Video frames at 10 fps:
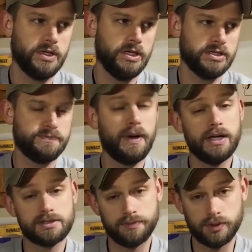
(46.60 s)
it's
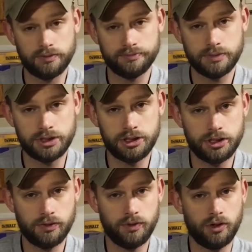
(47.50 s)
possible that you
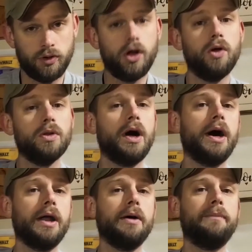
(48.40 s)
don't know a whole
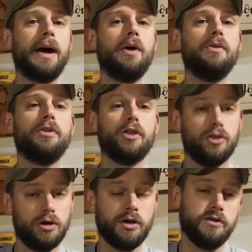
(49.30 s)
lot about the
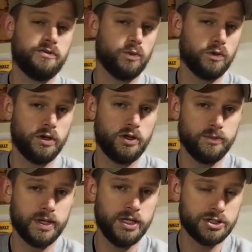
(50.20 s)
longest war in
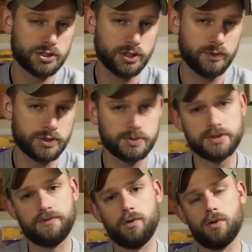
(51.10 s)
human history, which was,
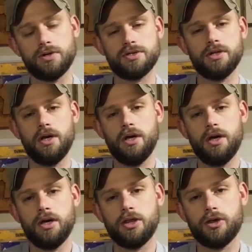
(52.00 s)
of course,
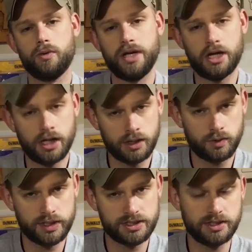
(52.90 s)
the
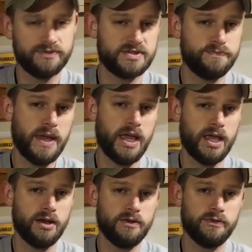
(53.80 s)
reconquest of
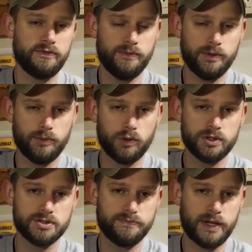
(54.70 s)
Spain from the
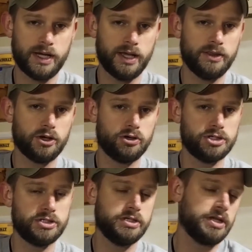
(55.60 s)
Moors by the
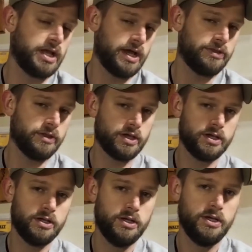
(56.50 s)
Christian
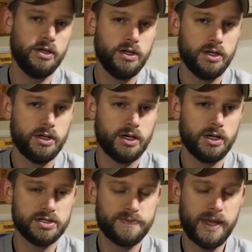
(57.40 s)
Catholic uh,
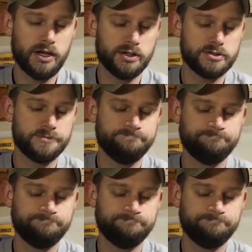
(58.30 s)
Spaniards.